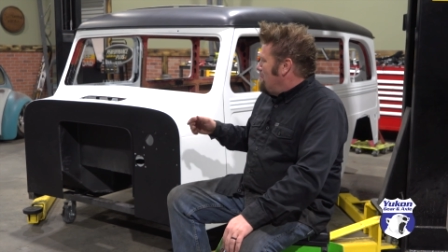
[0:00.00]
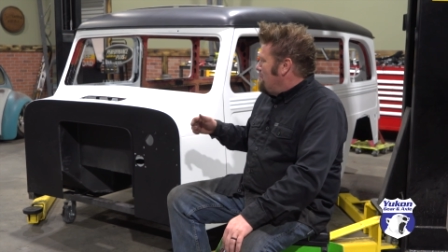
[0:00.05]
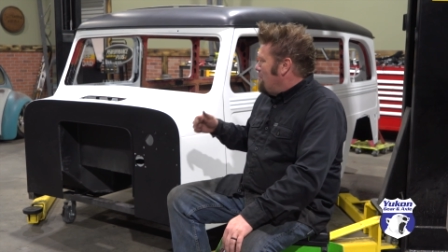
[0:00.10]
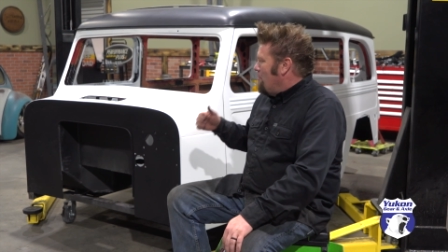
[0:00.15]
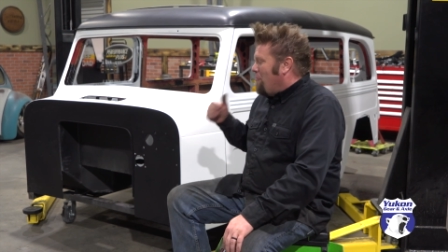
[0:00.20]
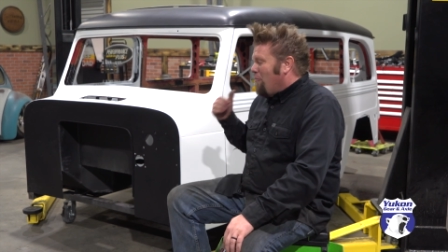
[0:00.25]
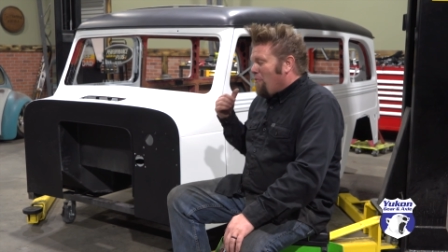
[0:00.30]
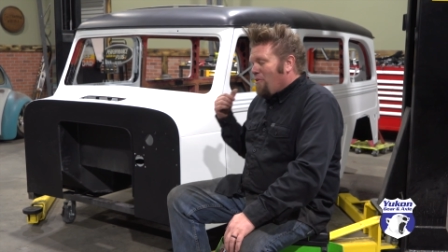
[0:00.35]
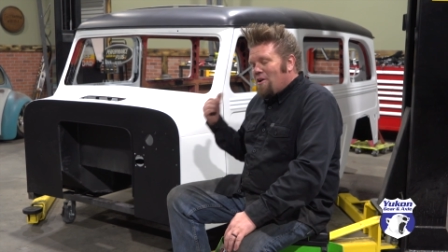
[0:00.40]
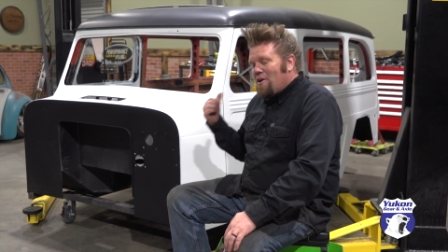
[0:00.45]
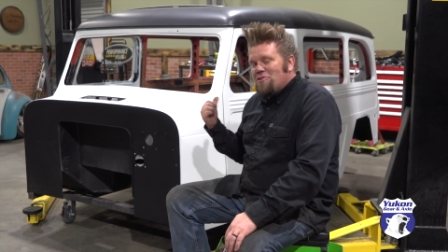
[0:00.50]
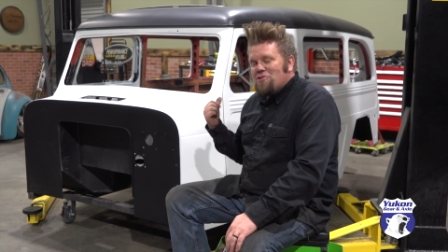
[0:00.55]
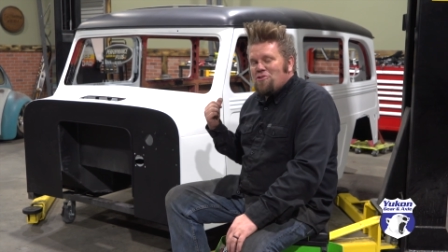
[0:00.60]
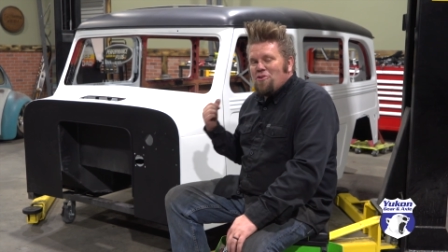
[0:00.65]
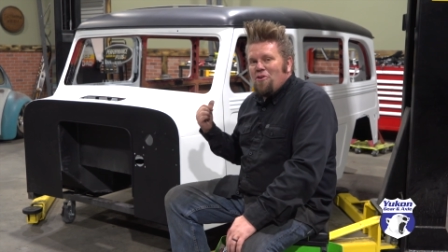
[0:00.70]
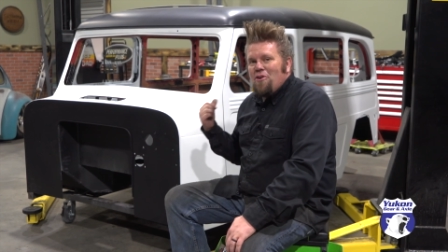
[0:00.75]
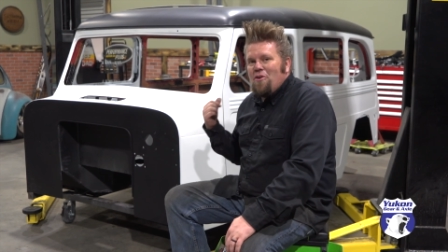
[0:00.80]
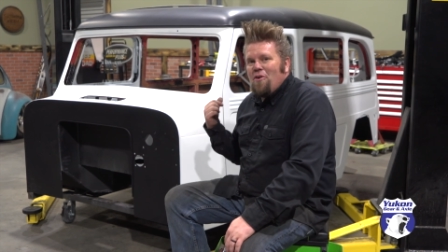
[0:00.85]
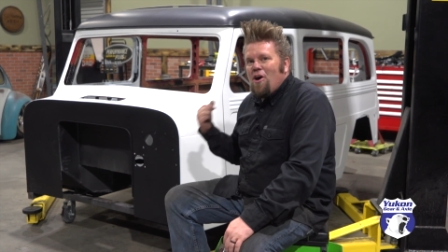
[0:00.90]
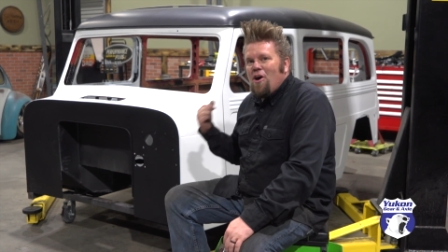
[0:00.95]
before I
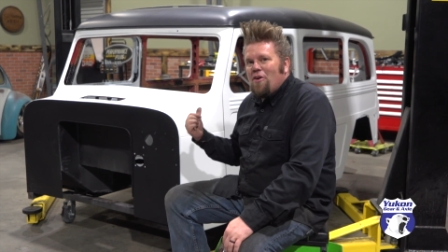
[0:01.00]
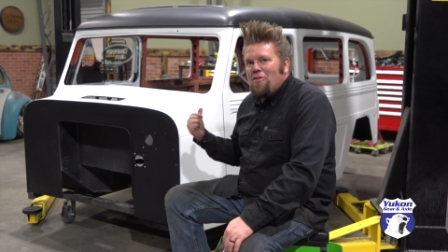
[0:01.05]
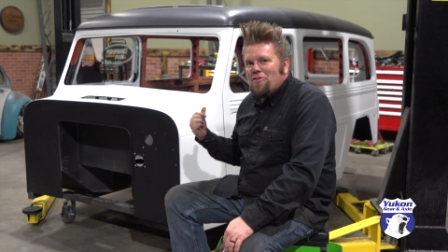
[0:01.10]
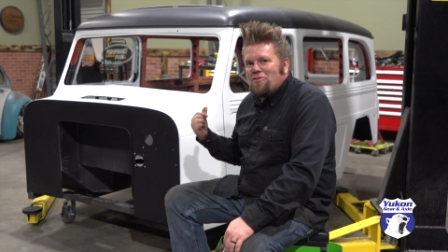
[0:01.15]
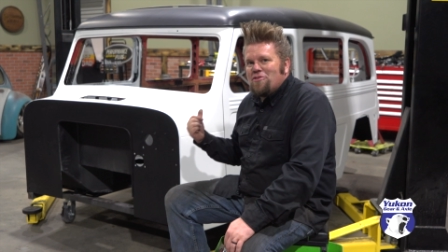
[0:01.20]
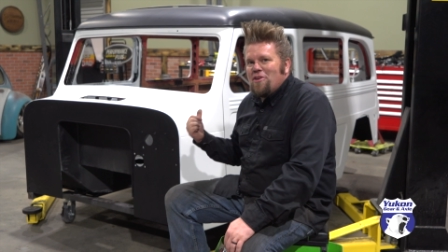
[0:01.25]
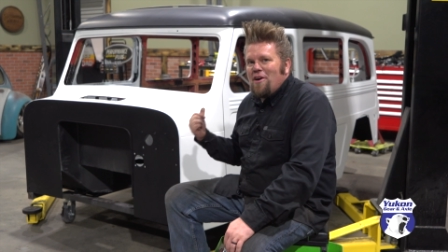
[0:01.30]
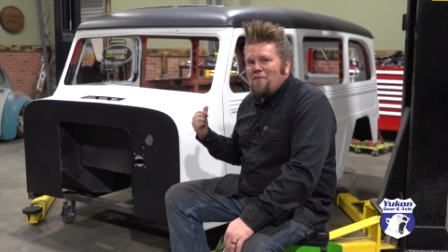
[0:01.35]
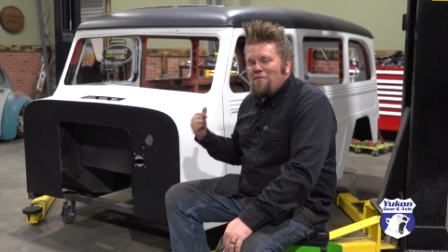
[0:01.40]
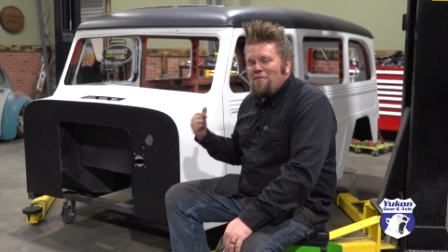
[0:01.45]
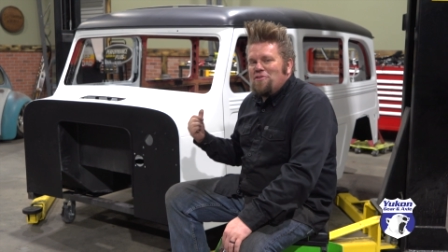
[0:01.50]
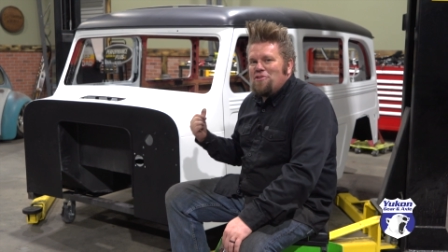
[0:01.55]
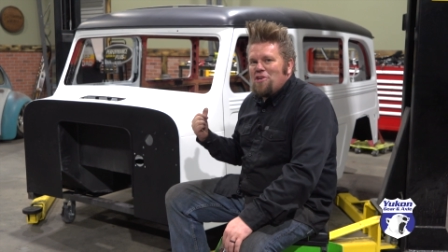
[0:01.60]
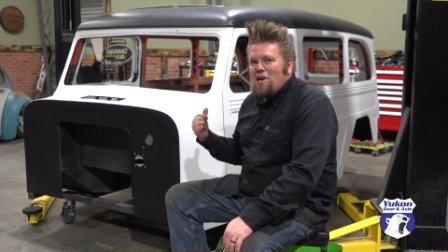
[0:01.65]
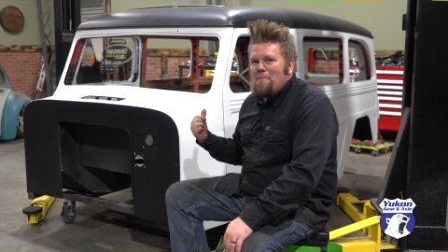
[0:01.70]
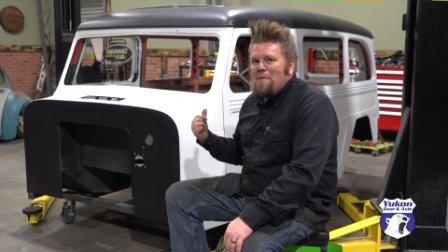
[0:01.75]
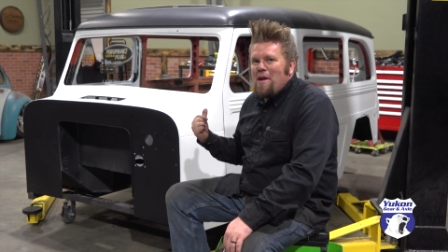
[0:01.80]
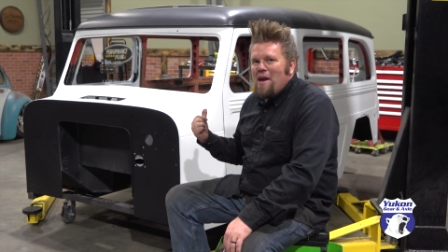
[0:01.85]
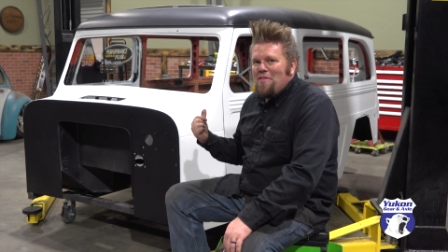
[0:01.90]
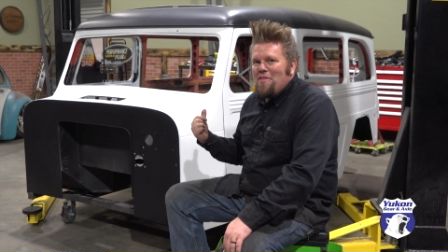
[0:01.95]
show you all the stuff that
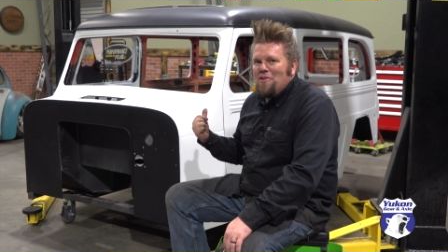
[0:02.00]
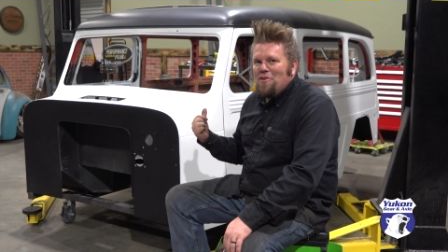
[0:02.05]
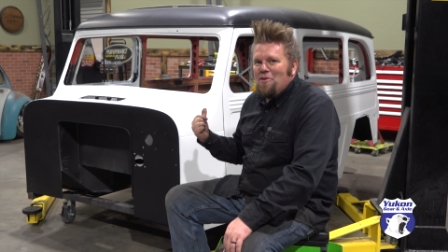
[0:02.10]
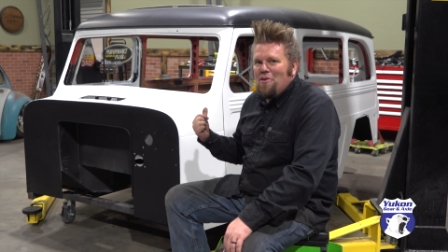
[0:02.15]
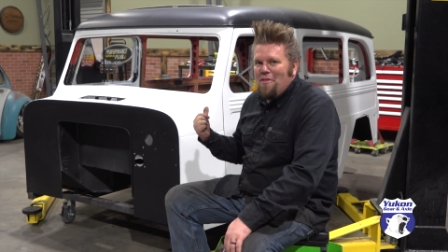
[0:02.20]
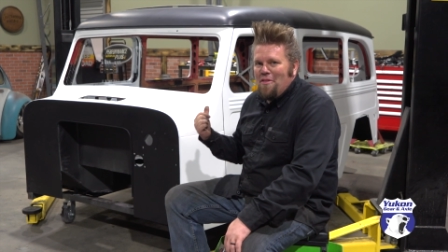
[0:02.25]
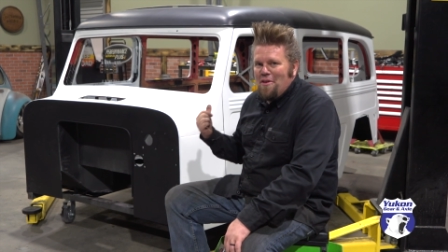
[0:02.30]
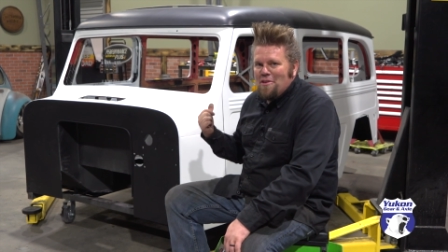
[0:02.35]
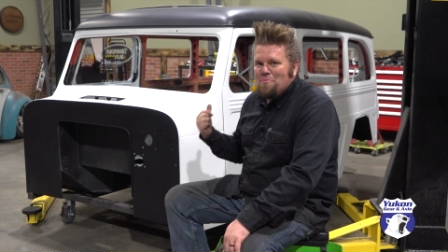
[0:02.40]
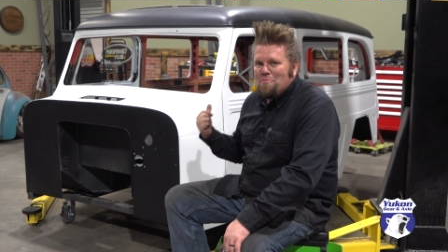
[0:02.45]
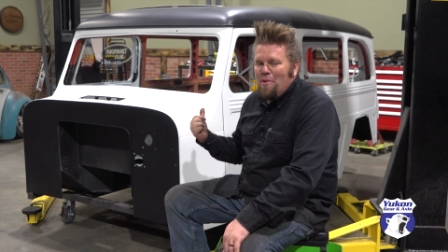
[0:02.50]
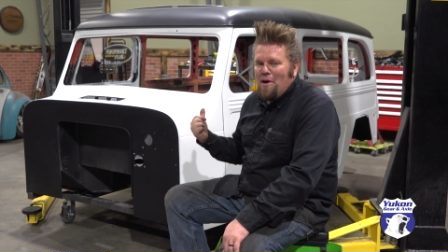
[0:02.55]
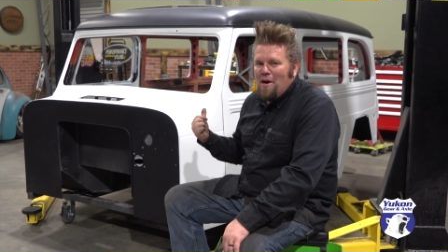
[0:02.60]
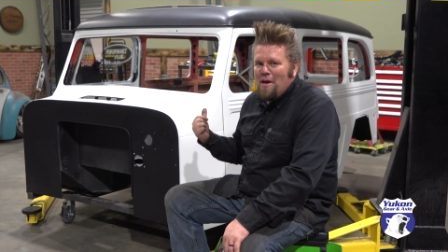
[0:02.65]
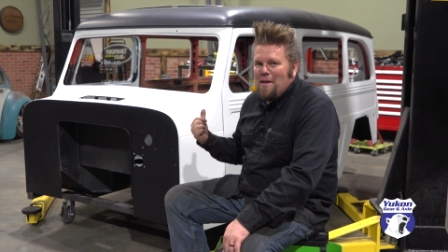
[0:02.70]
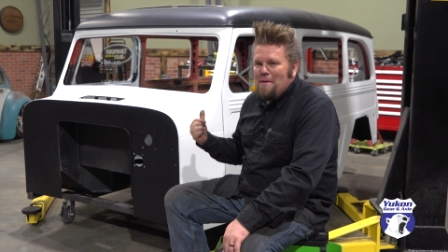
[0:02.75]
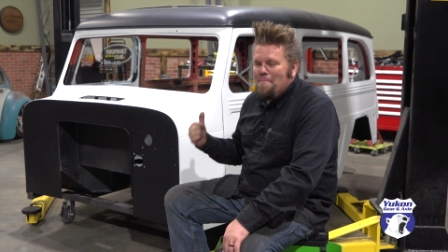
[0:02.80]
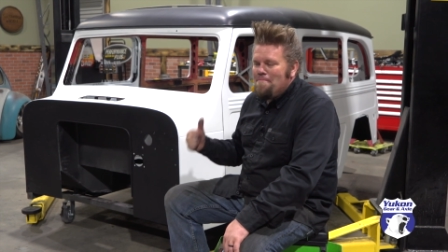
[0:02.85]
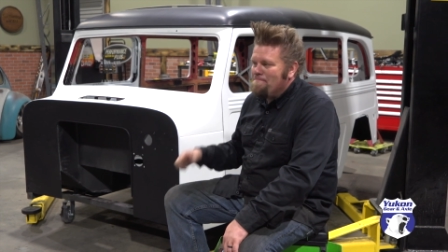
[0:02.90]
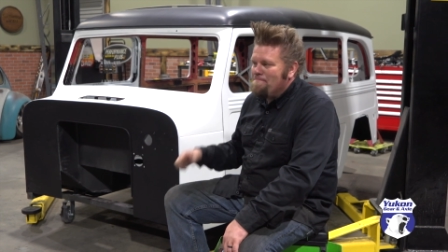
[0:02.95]
Jeremy had to do to this
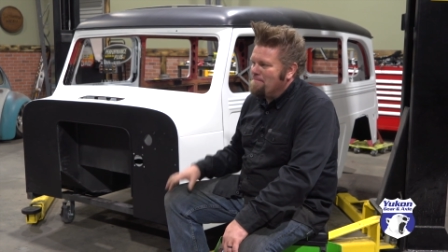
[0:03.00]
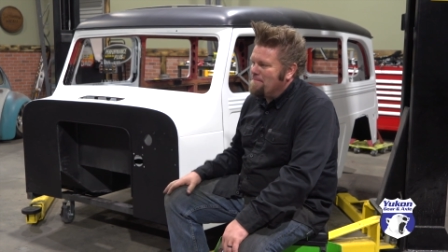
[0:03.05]
body,